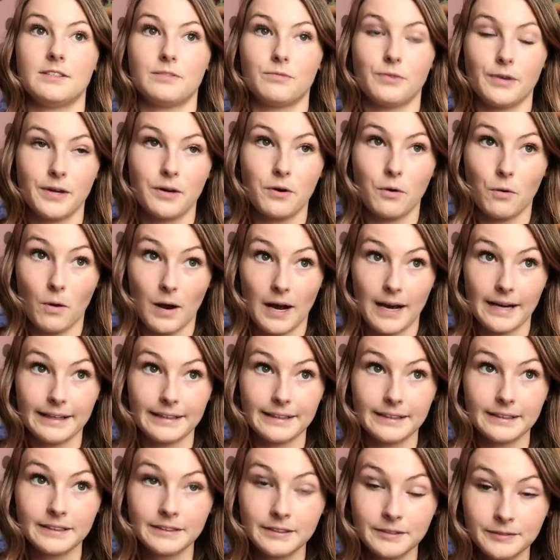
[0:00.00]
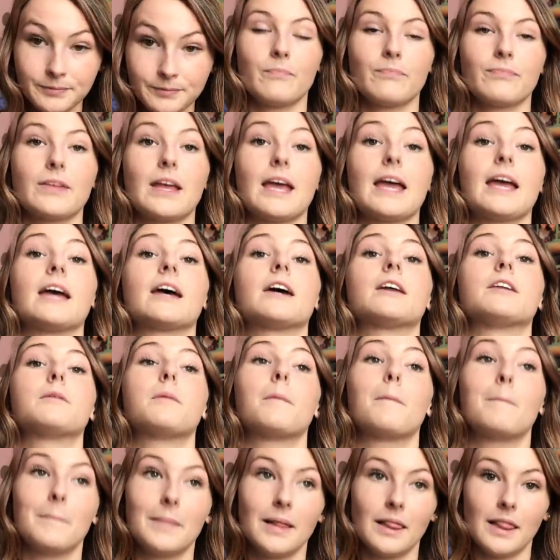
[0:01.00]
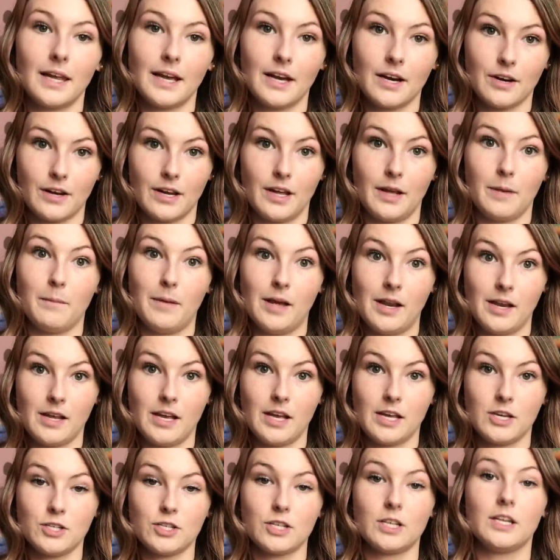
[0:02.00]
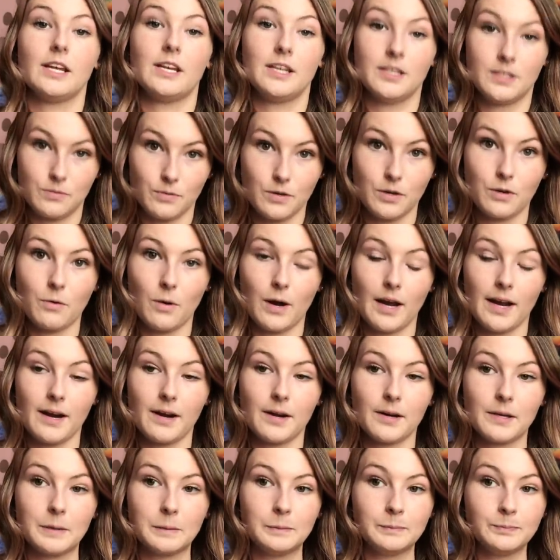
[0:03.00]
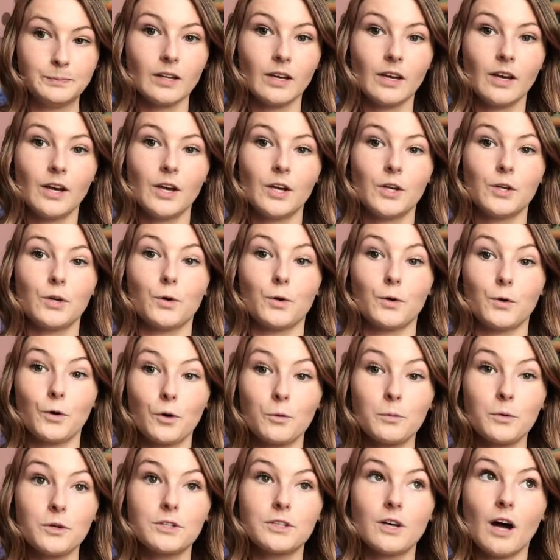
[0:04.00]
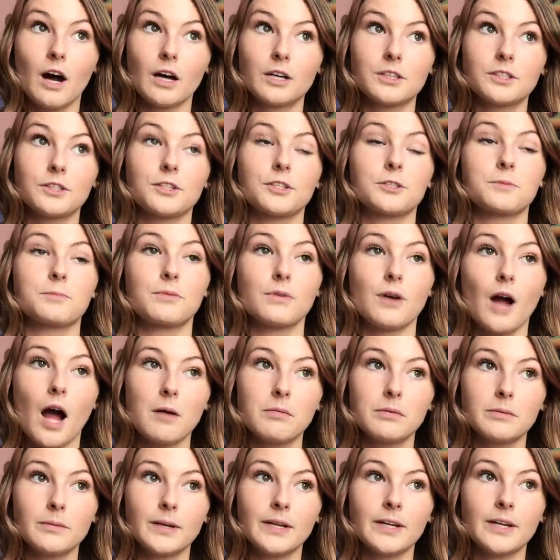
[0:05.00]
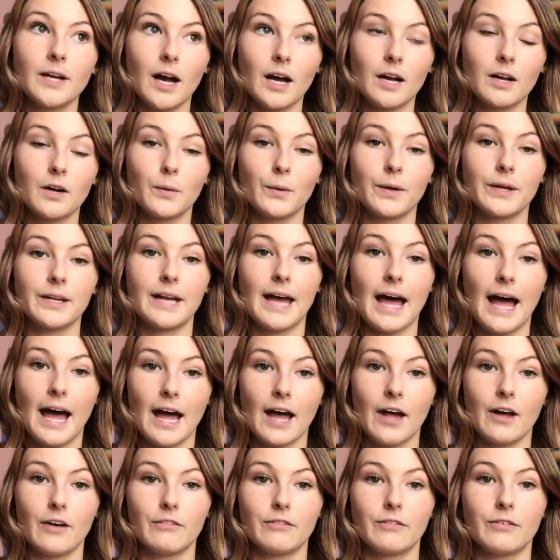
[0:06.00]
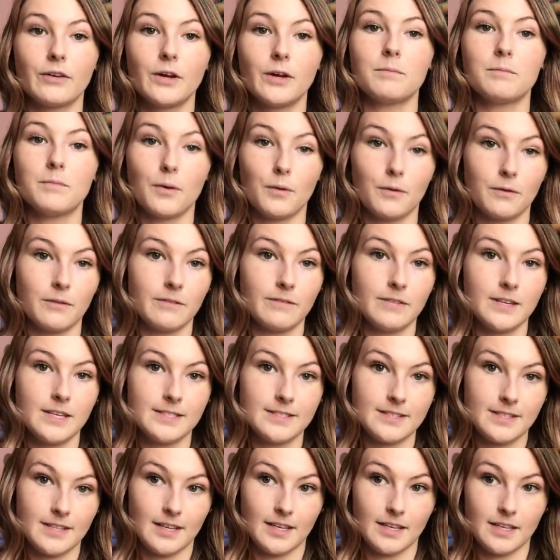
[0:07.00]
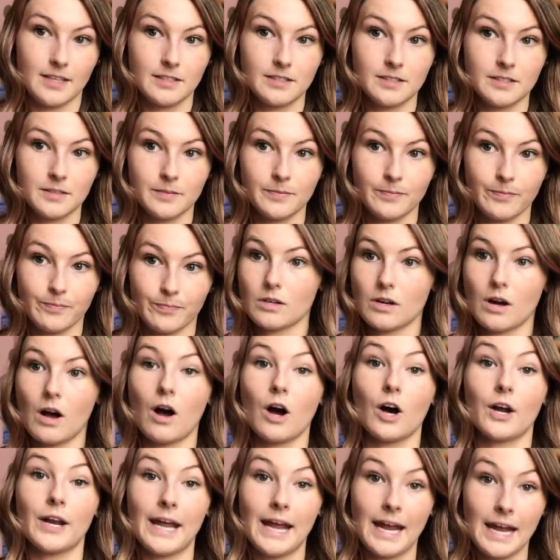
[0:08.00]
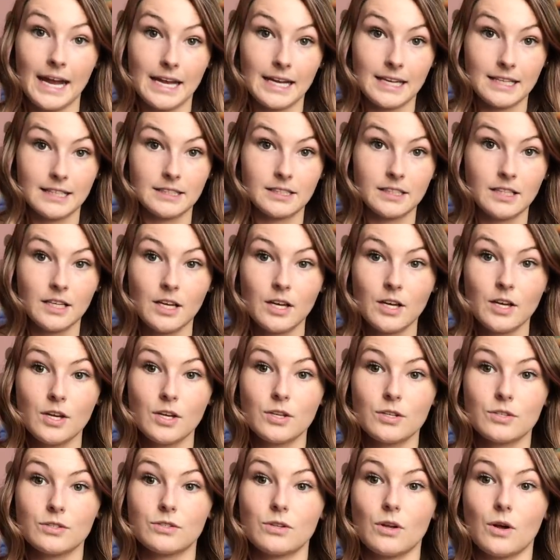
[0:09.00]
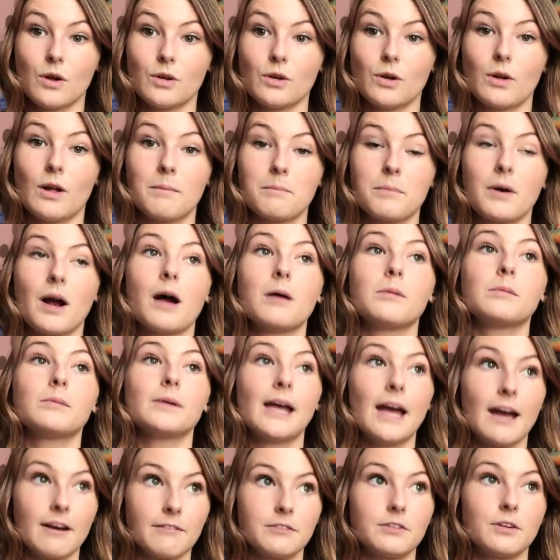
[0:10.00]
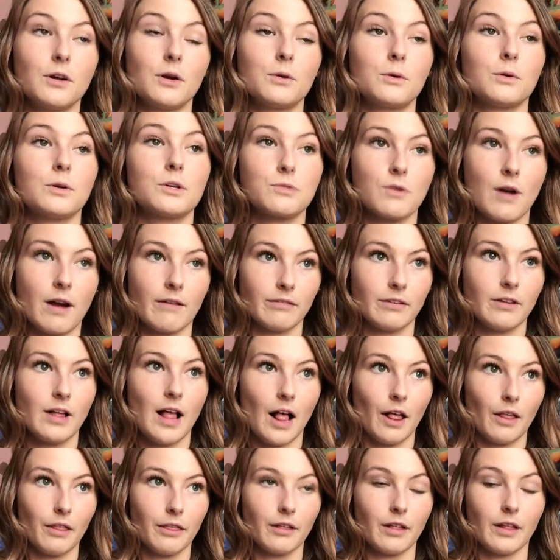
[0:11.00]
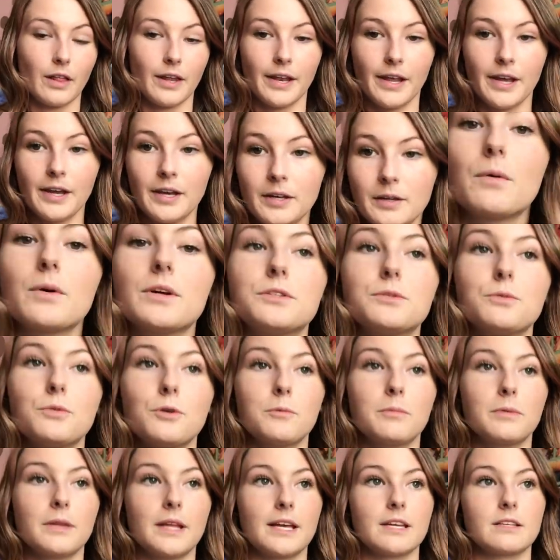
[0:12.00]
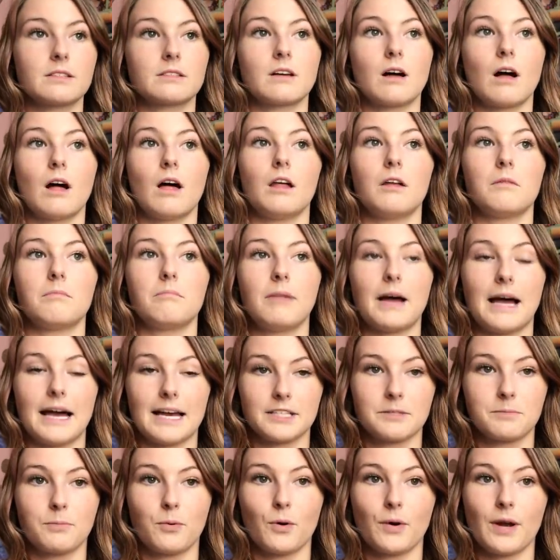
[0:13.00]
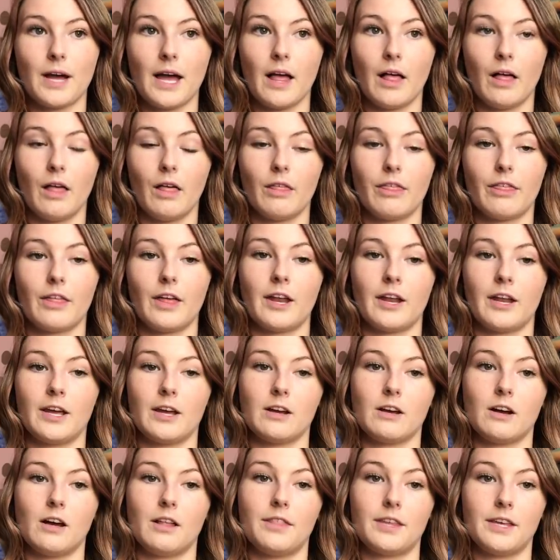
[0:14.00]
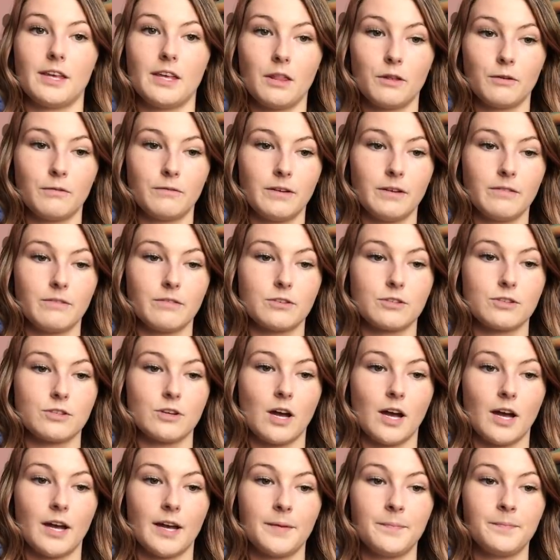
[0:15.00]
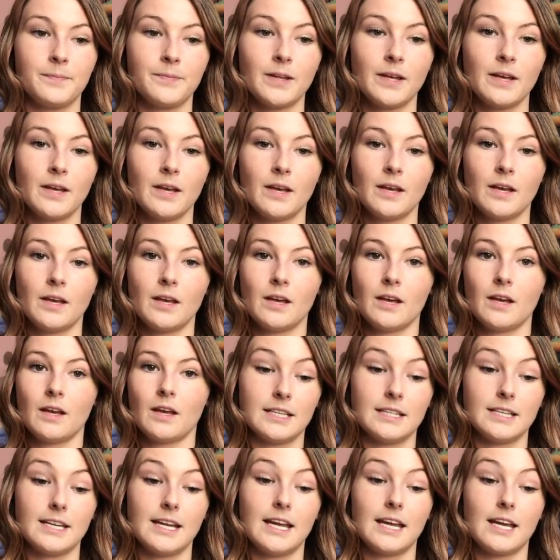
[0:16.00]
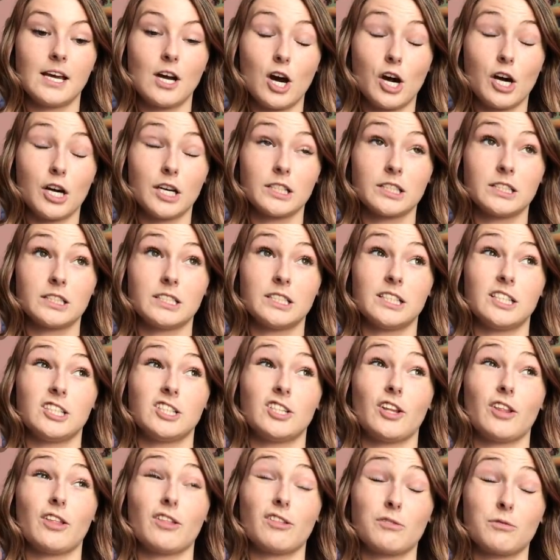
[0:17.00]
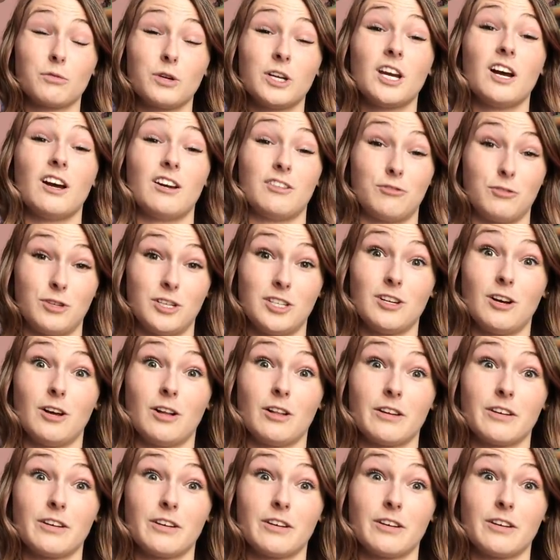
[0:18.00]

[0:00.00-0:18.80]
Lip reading: is required, and malaria medication is required. Your normal doctor is probably not going to have both of these things on hand. So you'll probably have to go to a travel health clinic. I went to a place called Passport Health and I got the yellow fever shot and it costed $300.